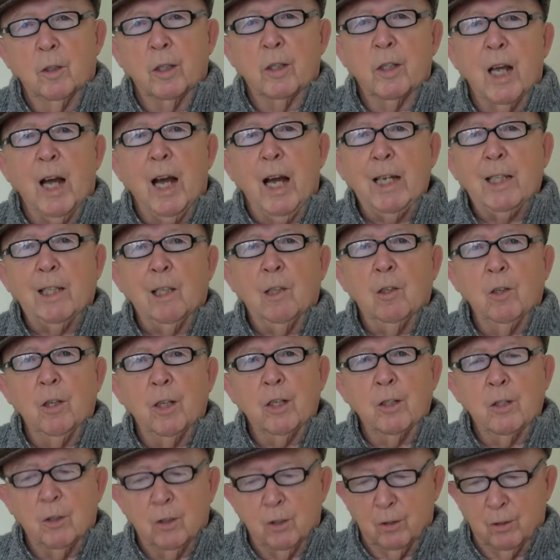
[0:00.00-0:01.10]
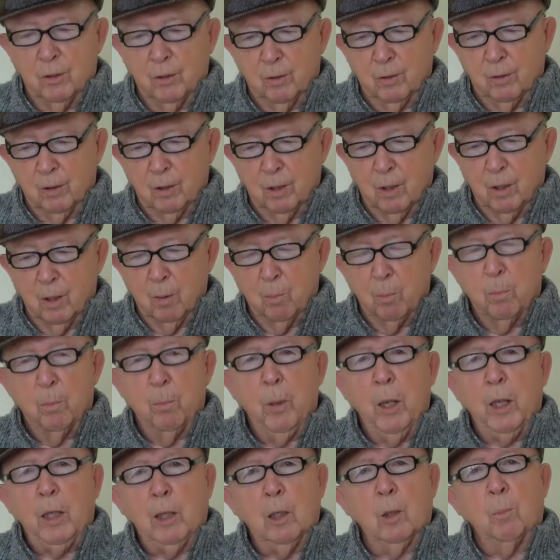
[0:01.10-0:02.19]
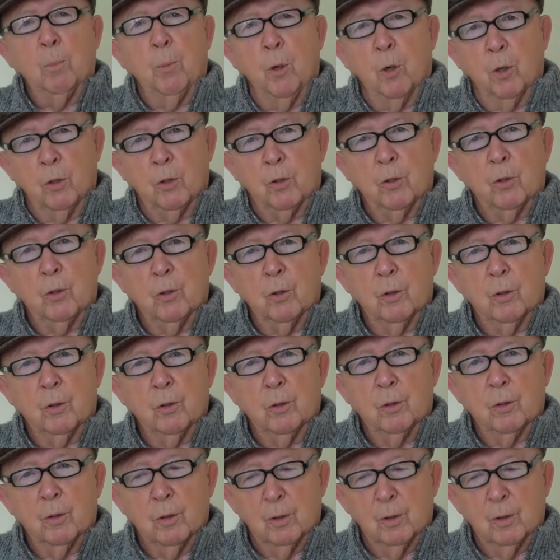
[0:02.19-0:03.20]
The title is Picklepuss